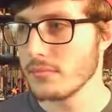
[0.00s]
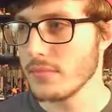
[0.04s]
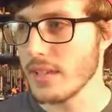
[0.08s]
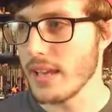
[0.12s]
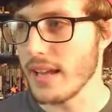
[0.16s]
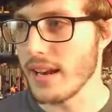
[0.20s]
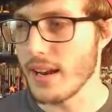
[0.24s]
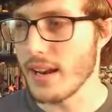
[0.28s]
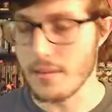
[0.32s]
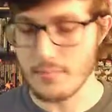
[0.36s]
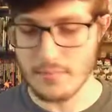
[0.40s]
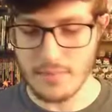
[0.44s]

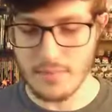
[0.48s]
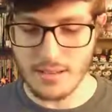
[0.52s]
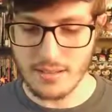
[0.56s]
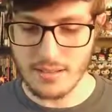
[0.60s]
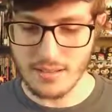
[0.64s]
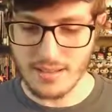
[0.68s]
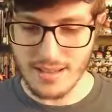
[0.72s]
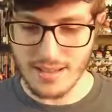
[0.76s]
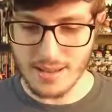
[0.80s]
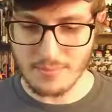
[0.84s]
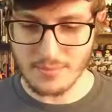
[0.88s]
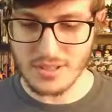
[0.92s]
And
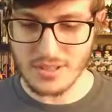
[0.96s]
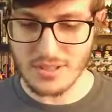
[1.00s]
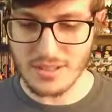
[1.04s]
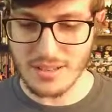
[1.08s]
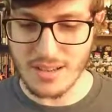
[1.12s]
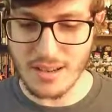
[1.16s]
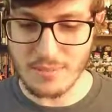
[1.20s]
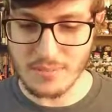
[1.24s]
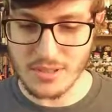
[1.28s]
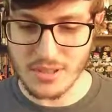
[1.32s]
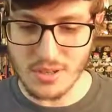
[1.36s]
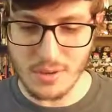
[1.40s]

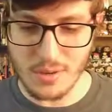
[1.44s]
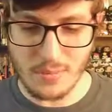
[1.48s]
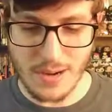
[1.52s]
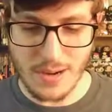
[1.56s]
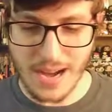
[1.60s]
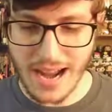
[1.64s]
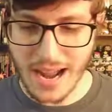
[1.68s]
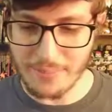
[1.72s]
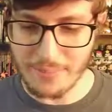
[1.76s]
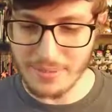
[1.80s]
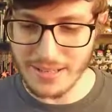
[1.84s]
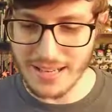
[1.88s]
I'm super
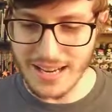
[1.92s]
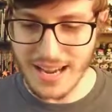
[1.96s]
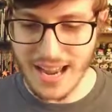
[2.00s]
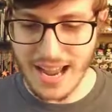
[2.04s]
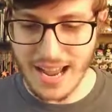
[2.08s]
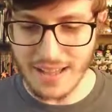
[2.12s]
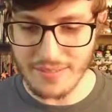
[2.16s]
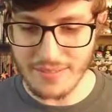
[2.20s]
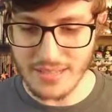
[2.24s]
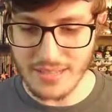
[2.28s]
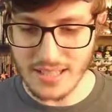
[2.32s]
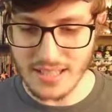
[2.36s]
happy to
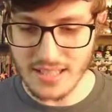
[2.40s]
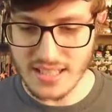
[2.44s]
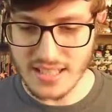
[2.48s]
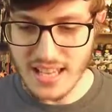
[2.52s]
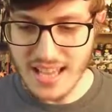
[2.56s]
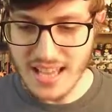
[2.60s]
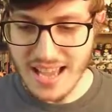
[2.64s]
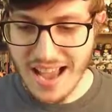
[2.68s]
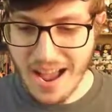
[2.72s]
have this.